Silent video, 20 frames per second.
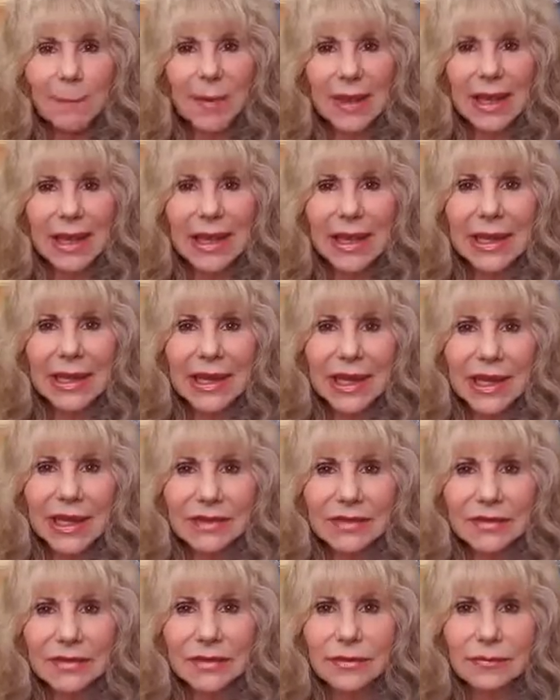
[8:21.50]
Be
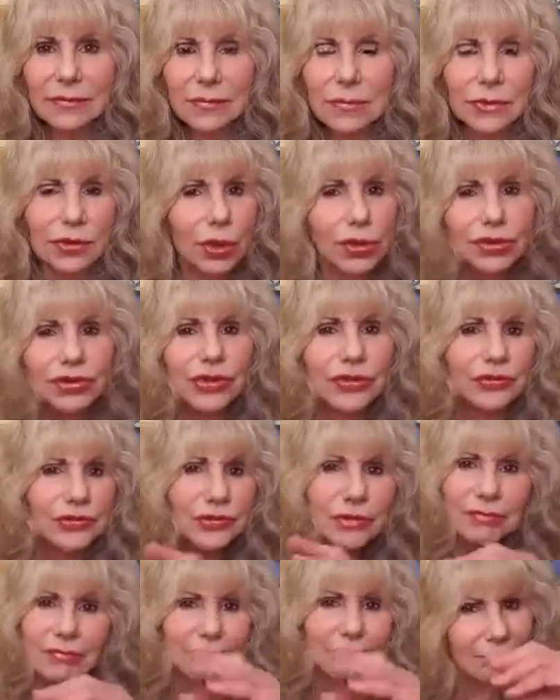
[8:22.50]
it. Don't
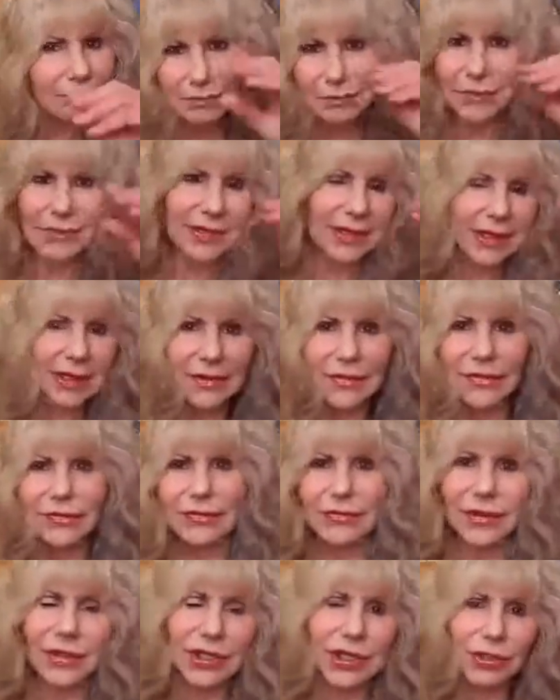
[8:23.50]
just
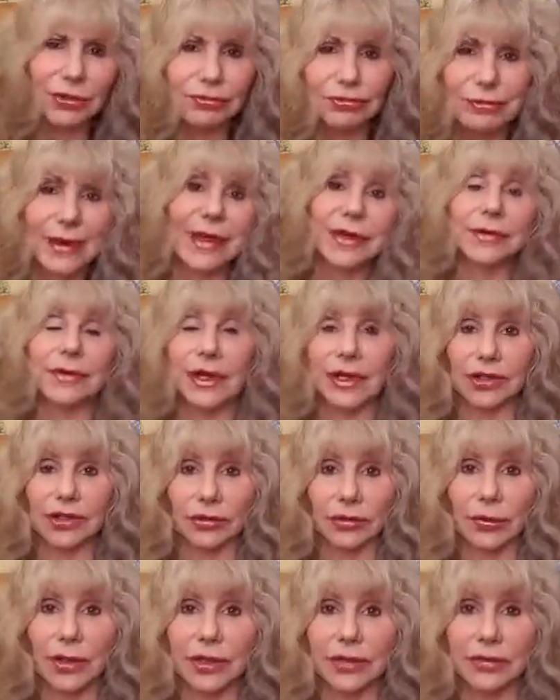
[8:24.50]
give, rhetoric
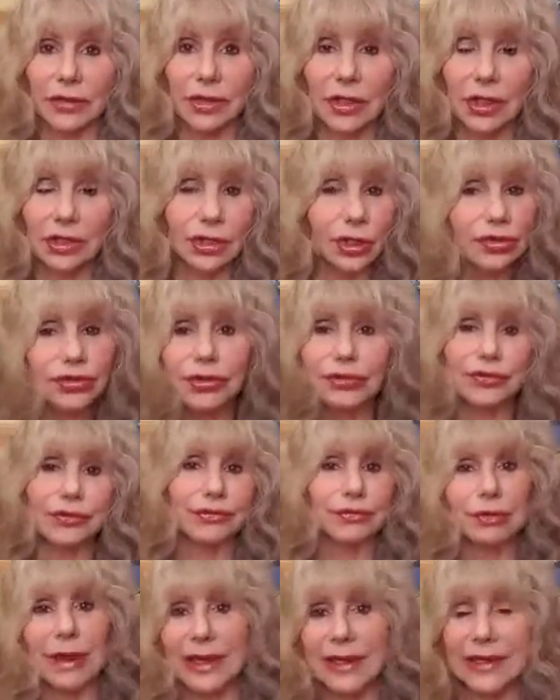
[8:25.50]
to it. Don't just
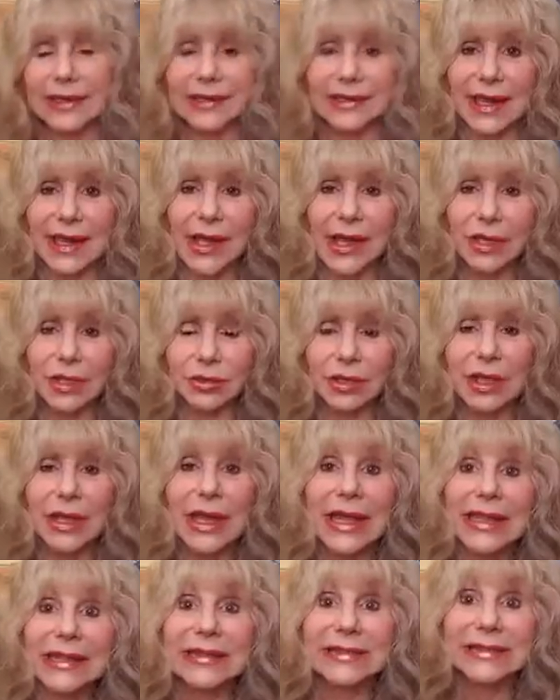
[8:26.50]
write it down.
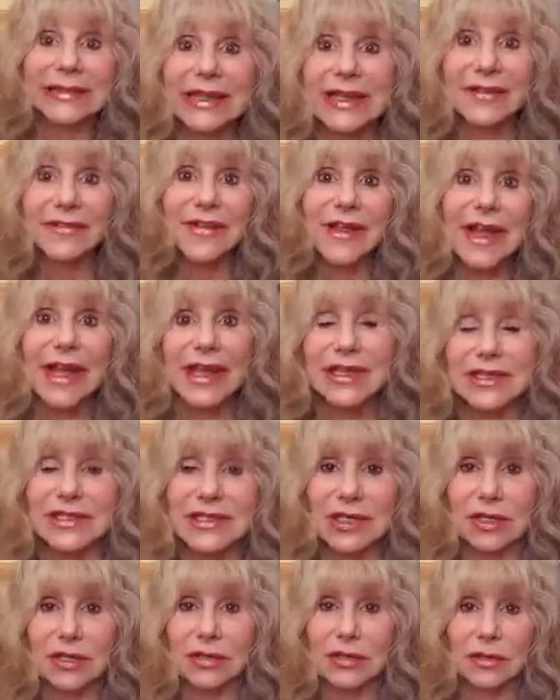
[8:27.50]
Live
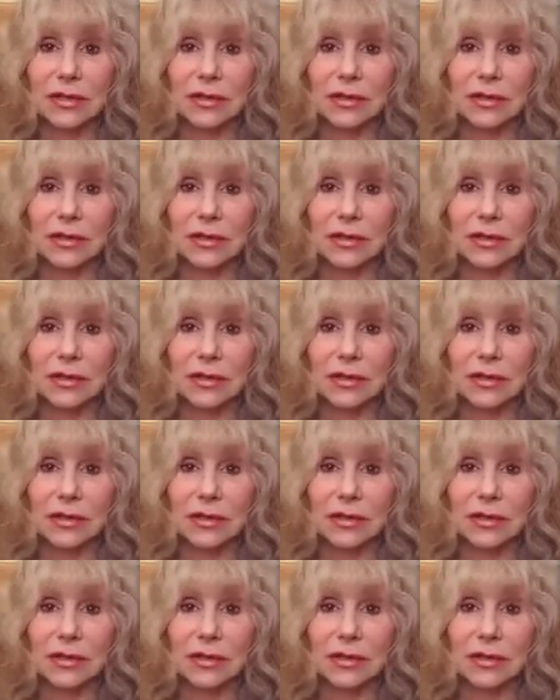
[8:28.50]
it.